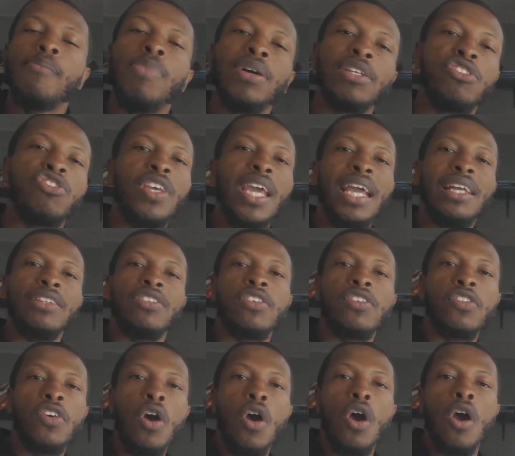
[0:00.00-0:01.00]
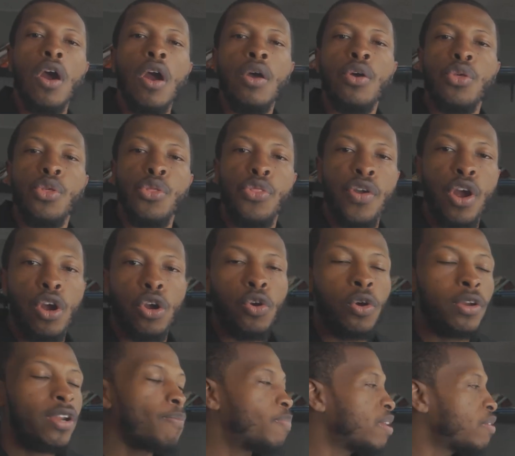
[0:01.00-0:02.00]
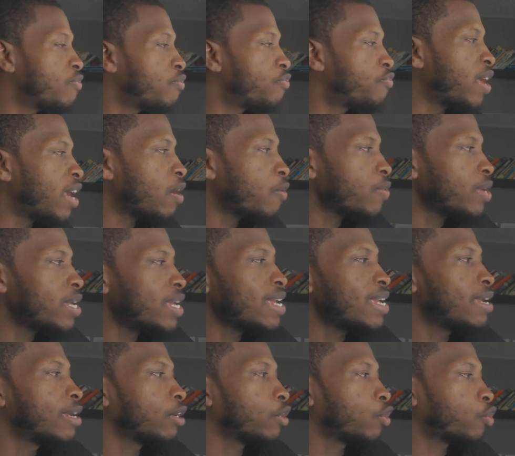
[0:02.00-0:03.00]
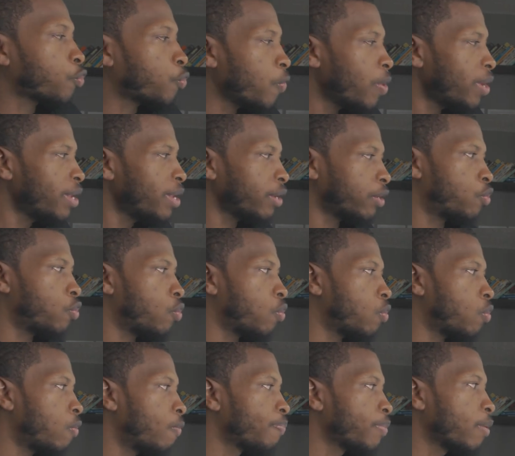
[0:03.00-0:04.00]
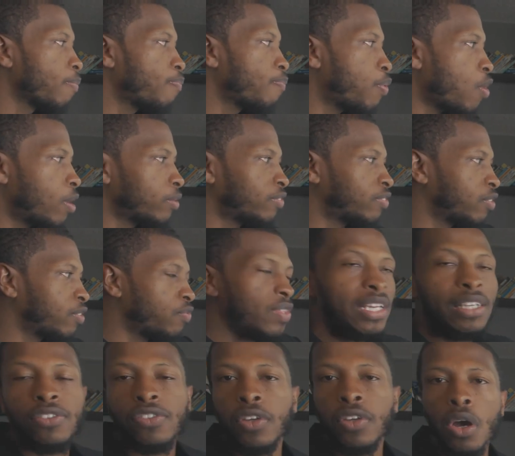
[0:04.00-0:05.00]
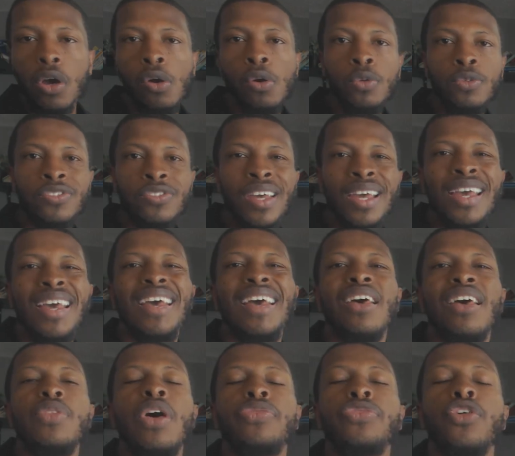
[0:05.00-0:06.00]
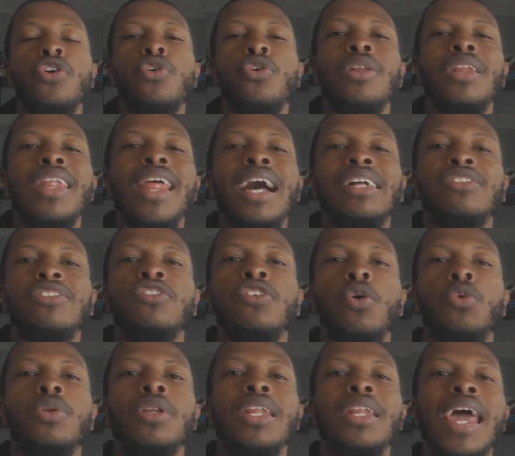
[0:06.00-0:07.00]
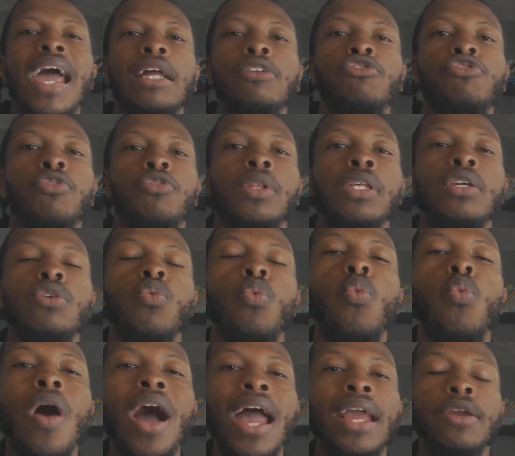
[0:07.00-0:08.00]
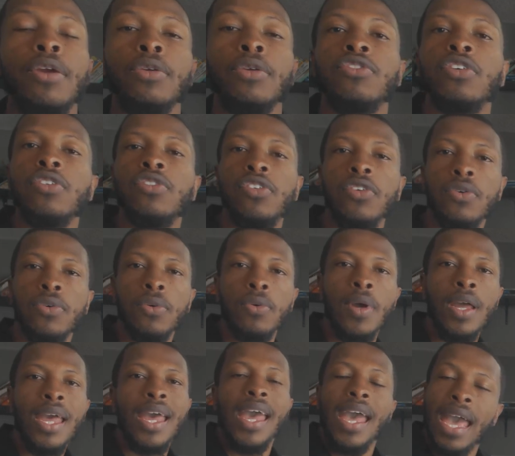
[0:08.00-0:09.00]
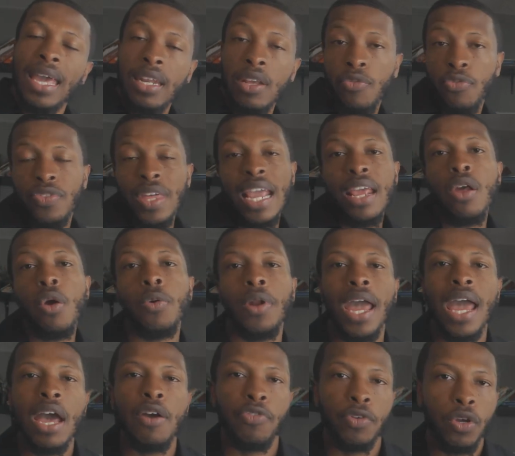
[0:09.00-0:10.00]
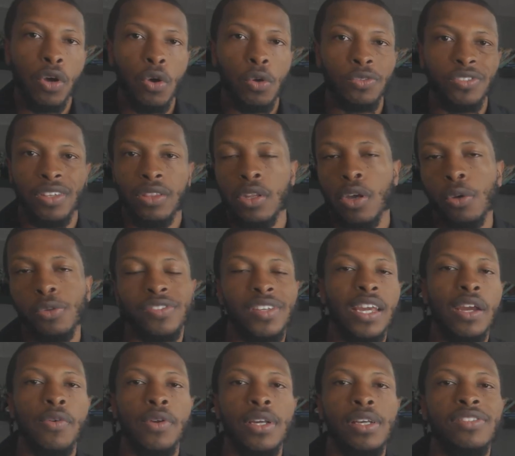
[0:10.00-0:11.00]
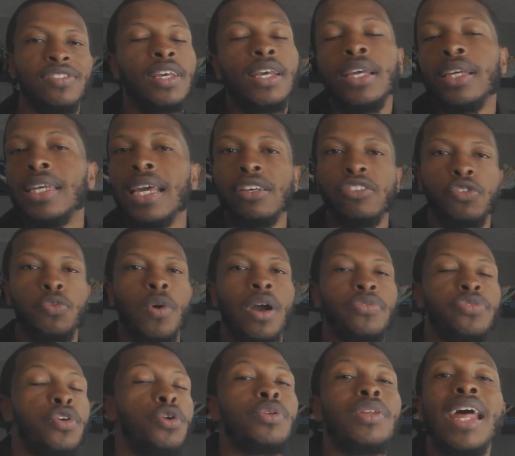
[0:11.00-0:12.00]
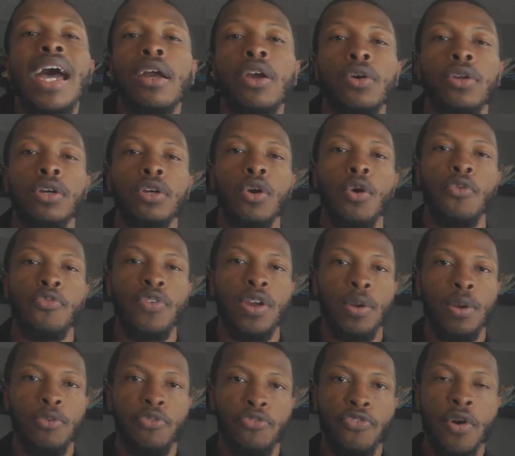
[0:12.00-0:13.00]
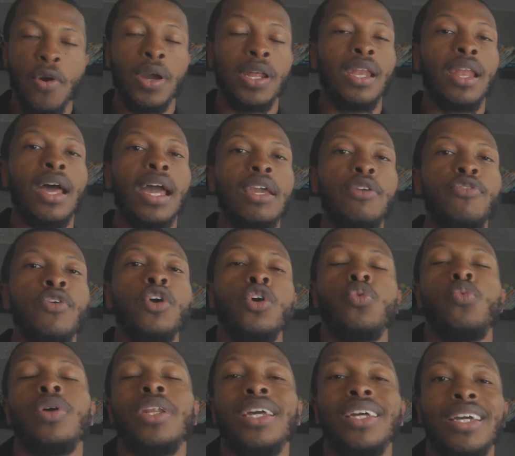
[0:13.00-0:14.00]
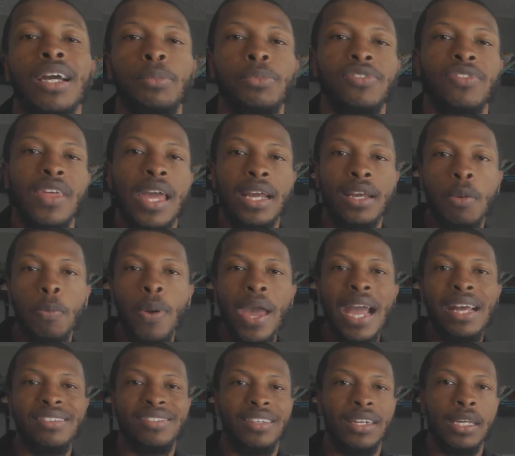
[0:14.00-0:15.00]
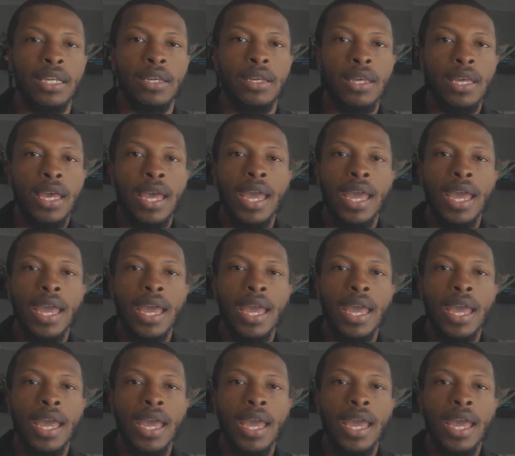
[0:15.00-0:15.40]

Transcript: But chances are there are going to be very critical parts of these goals that they're not so naturally wired to do. And if they don't have goals in those areas, guess what? They're not going to go very far in life when it comes to that capacity.